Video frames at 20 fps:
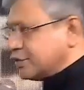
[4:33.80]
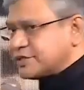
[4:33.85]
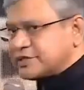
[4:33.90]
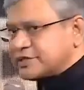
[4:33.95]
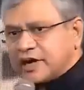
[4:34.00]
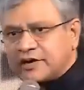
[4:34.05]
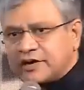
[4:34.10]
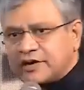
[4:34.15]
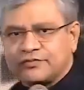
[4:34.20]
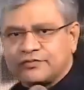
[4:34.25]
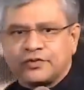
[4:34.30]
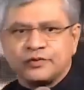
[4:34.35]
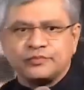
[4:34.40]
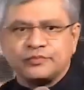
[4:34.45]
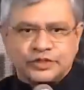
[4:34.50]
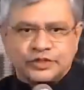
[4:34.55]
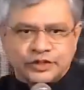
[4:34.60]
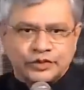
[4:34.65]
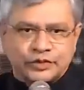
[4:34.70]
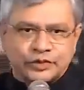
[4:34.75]
start from
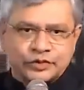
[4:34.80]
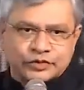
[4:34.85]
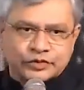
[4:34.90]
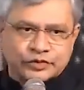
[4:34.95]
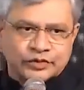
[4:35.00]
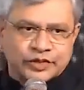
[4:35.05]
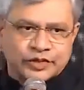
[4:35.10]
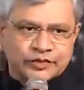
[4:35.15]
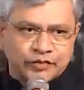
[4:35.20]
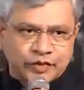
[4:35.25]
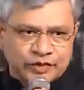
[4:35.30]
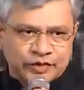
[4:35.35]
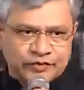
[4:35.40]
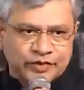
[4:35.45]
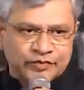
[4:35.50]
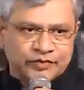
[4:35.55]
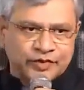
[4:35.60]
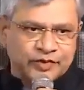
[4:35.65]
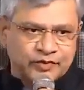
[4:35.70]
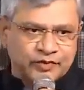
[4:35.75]
zero so that
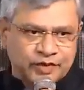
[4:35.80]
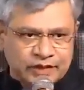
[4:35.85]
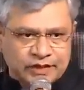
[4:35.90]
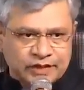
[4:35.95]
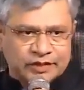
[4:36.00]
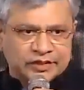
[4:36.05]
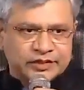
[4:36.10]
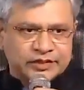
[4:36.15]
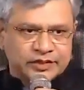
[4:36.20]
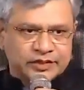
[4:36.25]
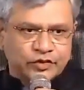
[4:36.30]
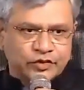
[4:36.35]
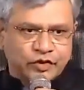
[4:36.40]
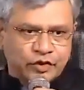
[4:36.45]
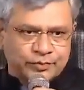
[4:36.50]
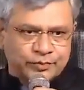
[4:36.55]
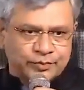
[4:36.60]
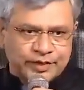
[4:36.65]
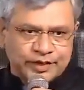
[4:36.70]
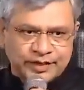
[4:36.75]
whatever we have learned,
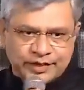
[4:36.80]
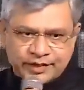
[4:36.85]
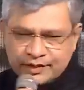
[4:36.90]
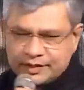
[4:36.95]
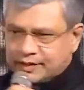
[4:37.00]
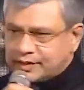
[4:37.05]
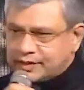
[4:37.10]
incorporate